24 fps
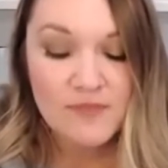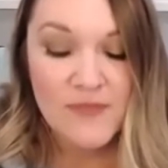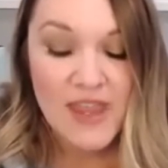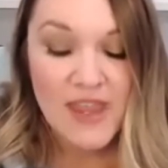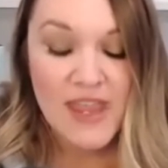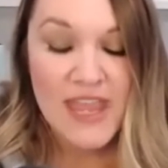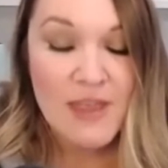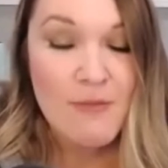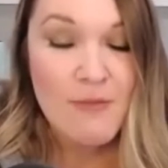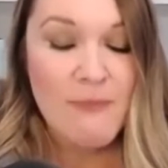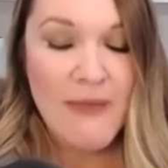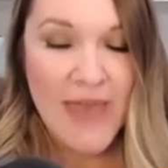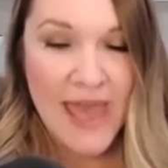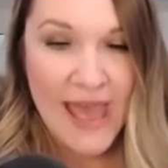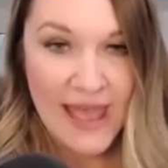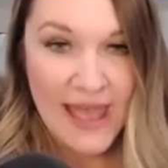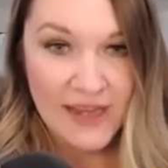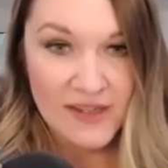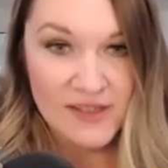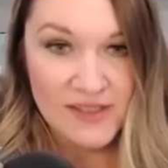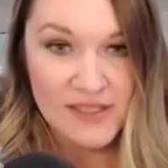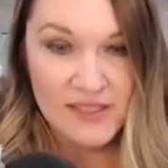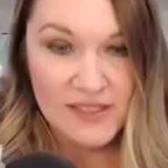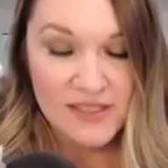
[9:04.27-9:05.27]

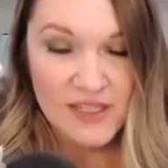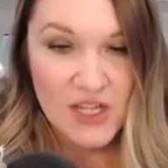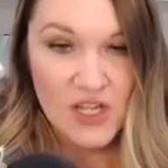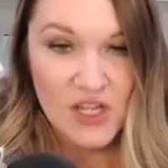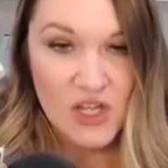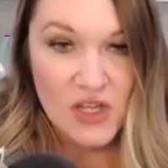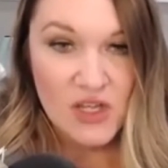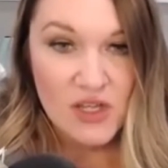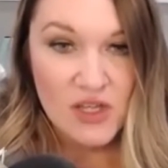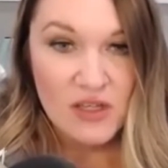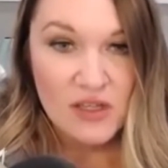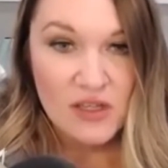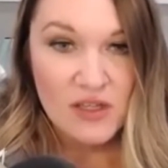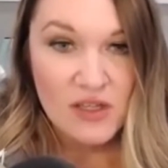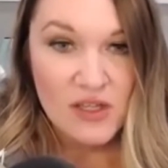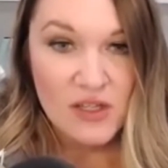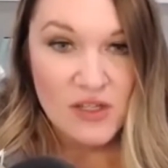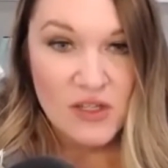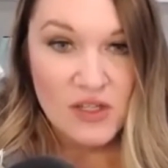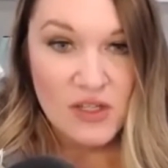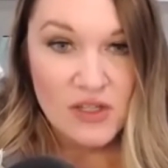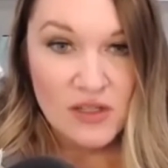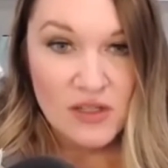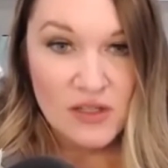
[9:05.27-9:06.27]
impact,
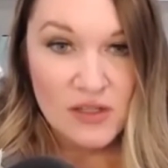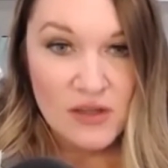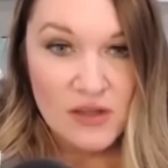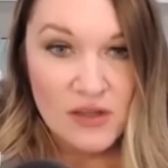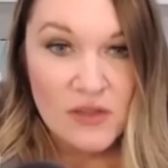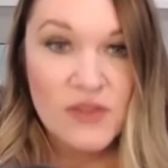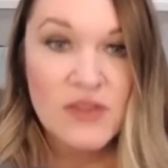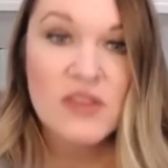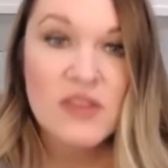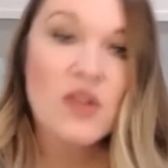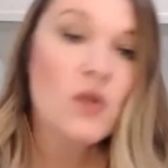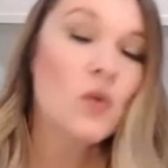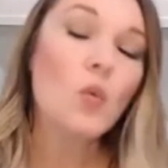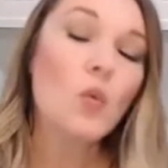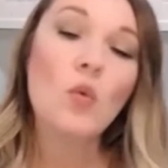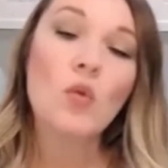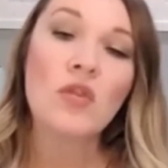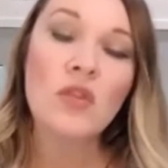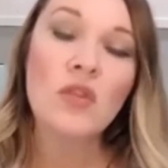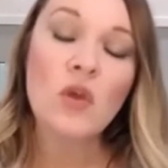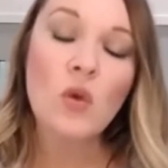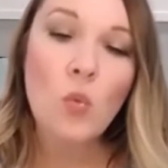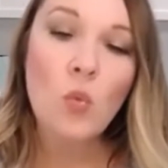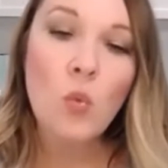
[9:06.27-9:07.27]

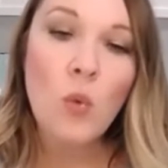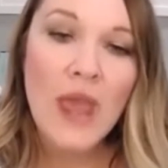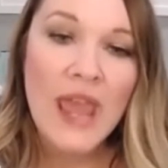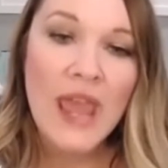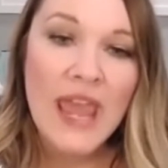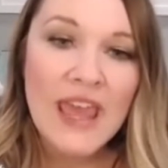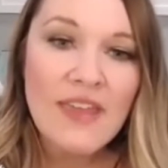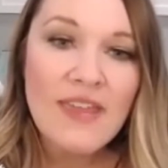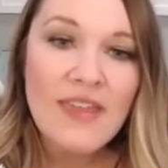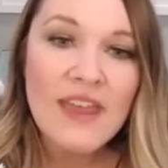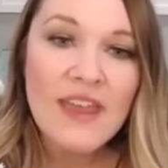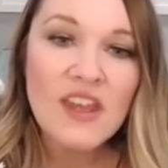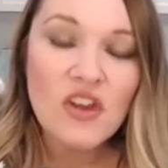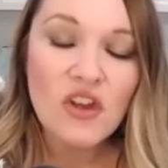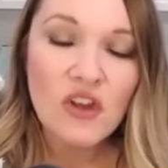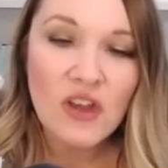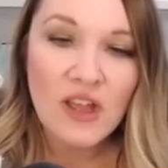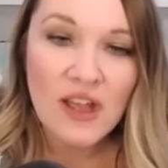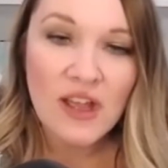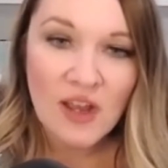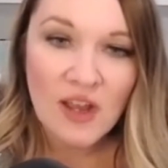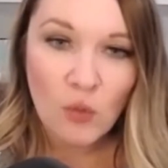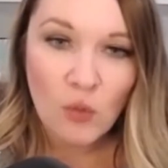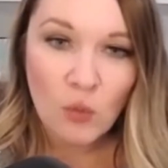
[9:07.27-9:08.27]
the way that you're
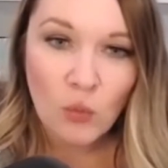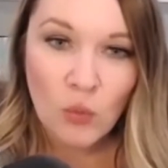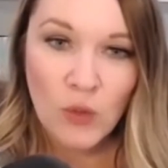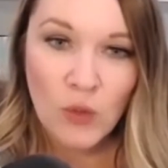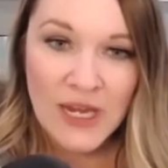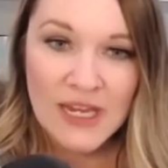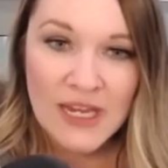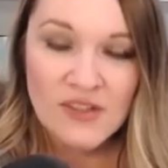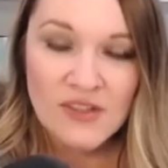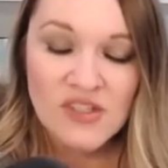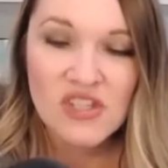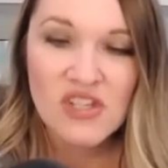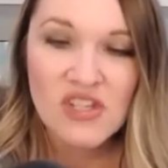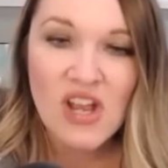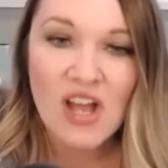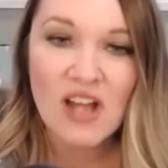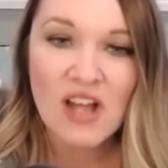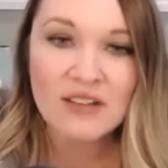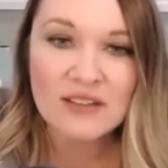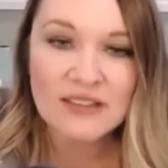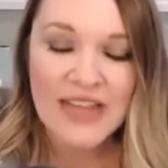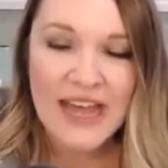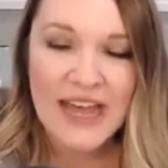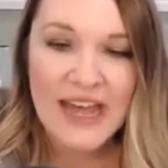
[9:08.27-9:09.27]
going to reach a
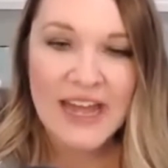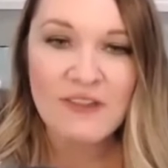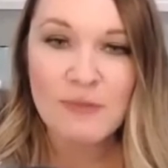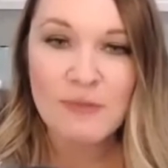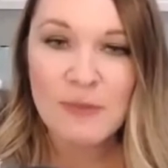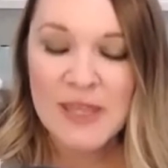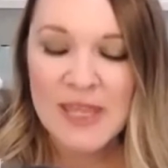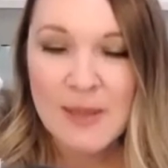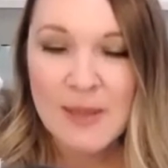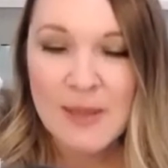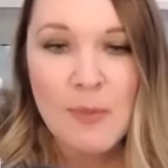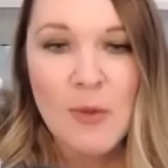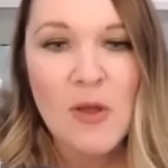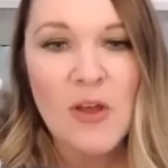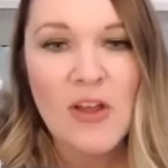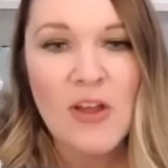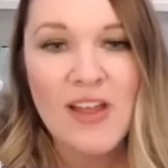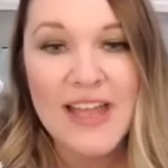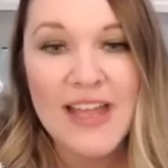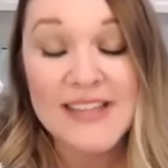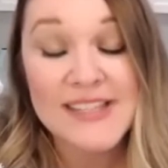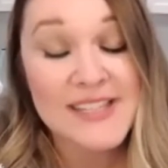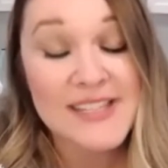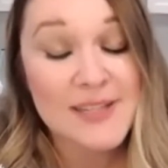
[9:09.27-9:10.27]
lot of
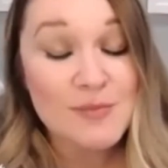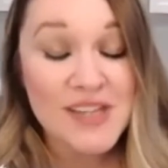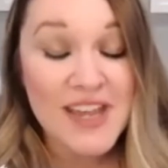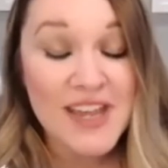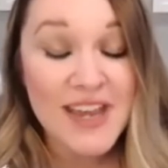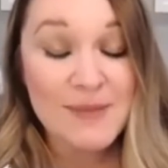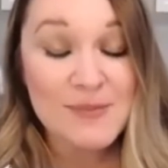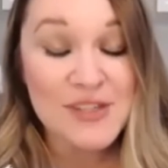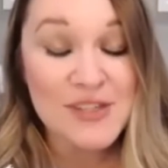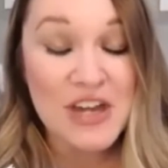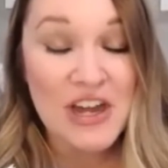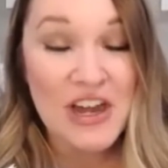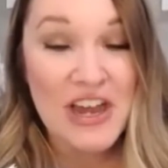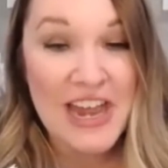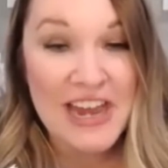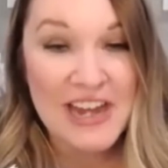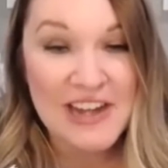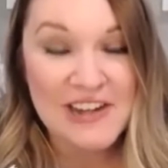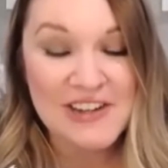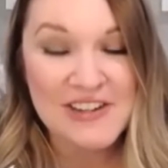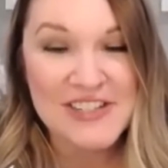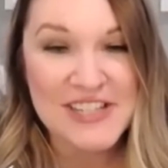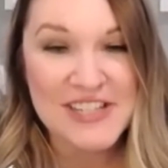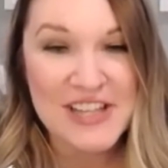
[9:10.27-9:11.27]
people. And sometimes our
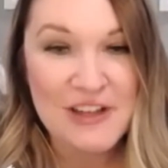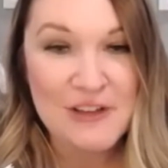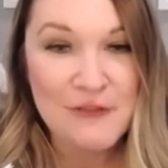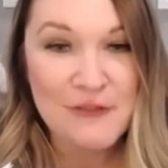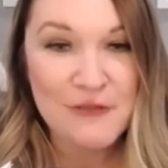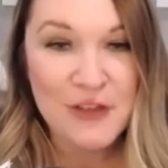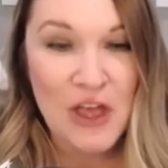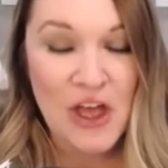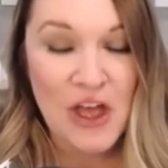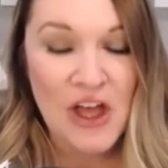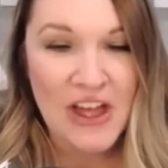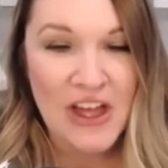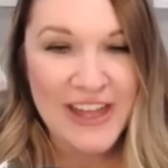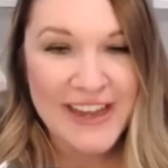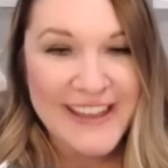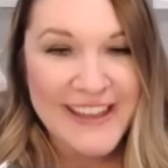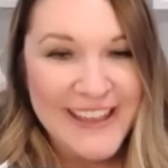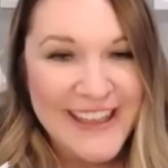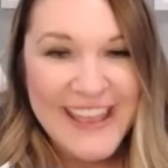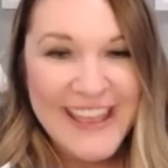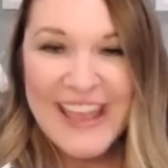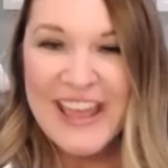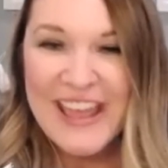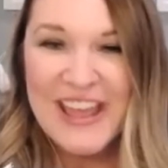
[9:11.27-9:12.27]
higher self, God,
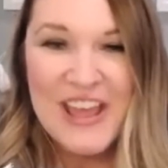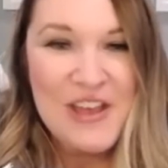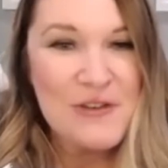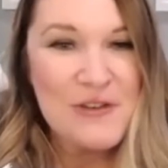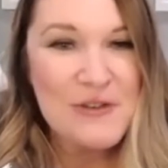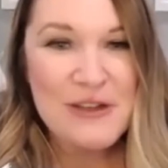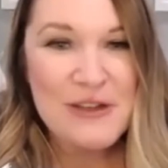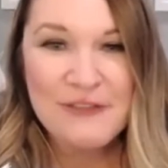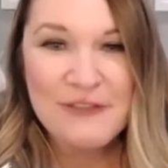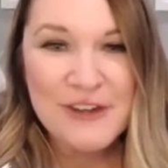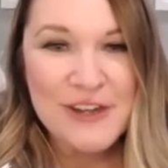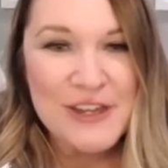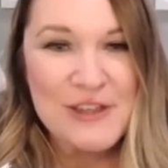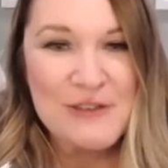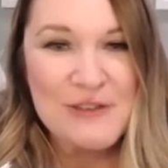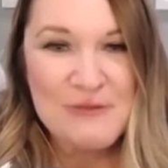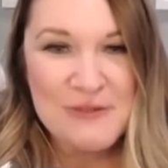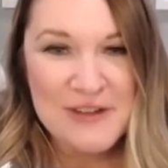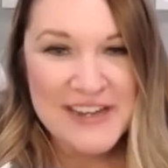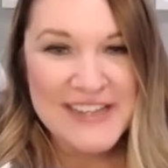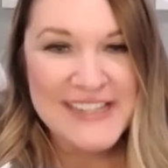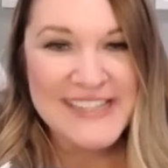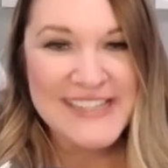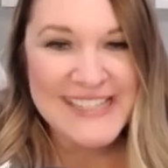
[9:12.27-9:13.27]
whoever you
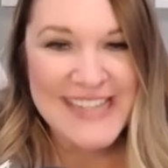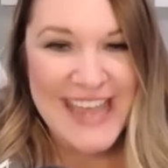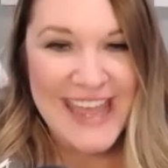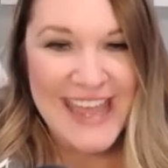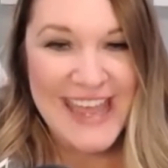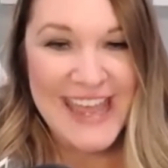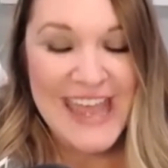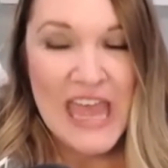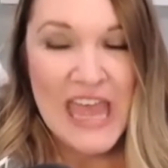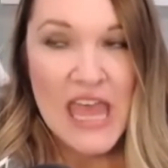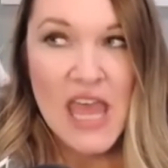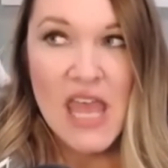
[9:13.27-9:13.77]
want to say,